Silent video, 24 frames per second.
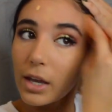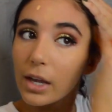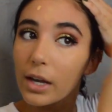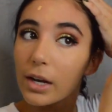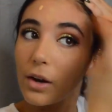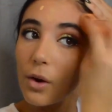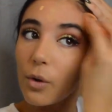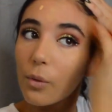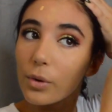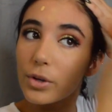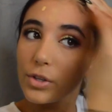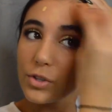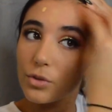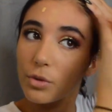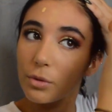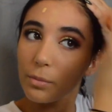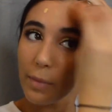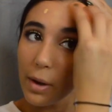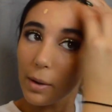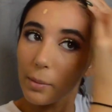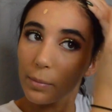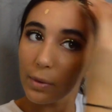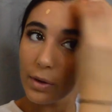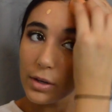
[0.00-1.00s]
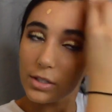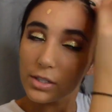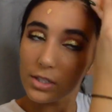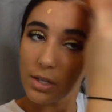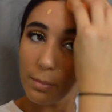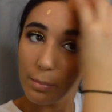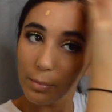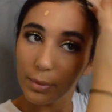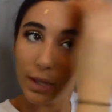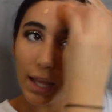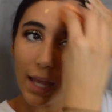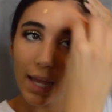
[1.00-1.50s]
And always remember to
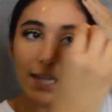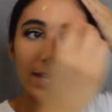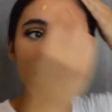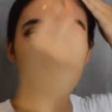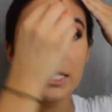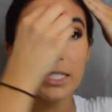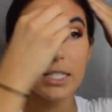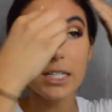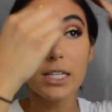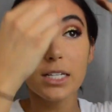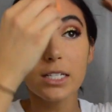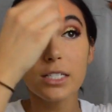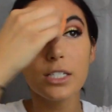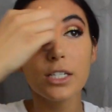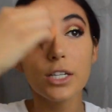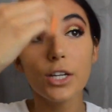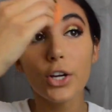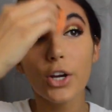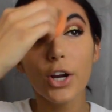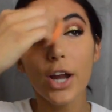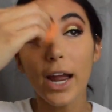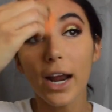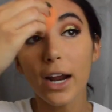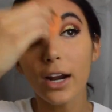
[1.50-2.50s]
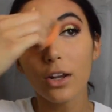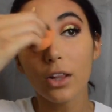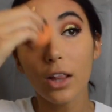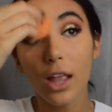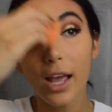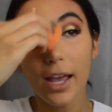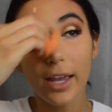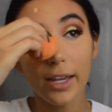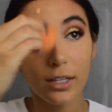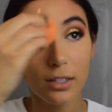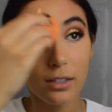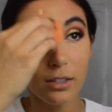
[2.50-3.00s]
blend into your
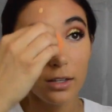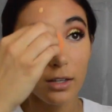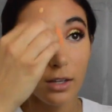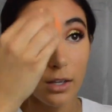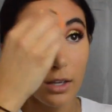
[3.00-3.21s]
hairline,